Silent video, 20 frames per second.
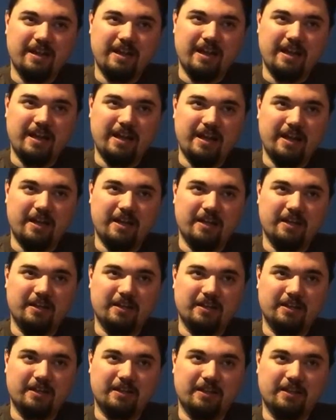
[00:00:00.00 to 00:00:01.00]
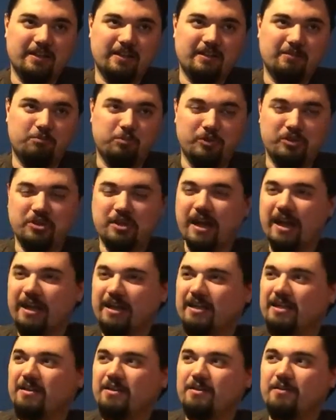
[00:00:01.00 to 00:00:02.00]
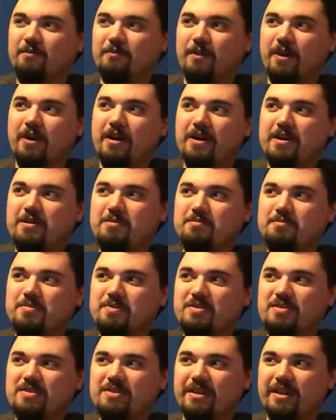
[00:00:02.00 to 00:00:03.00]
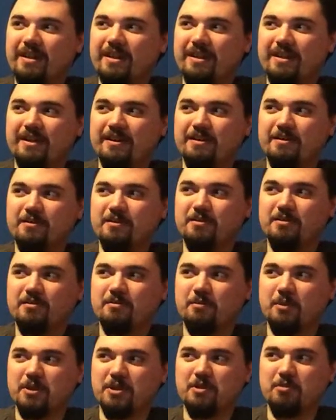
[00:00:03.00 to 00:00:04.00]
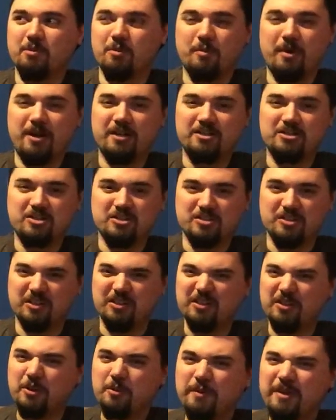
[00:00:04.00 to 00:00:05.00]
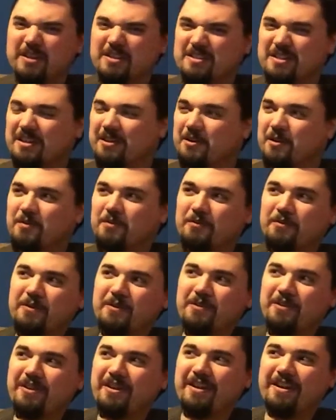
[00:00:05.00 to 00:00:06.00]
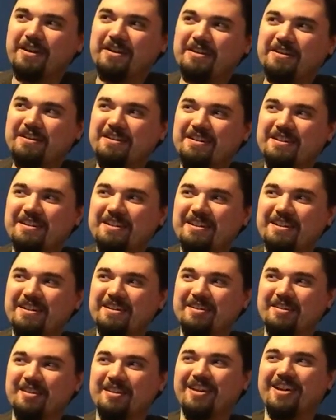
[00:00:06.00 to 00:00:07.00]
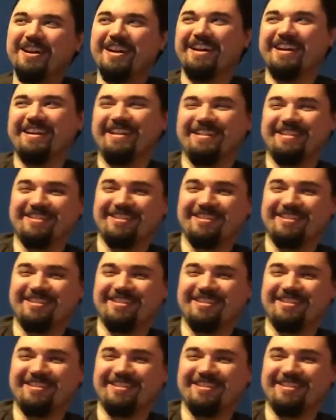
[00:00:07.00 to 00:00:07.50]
And were you kind of getting vibes? Uh, were you reminded just a little bit of Ten Cloverfield Lane? In oh some, yeah,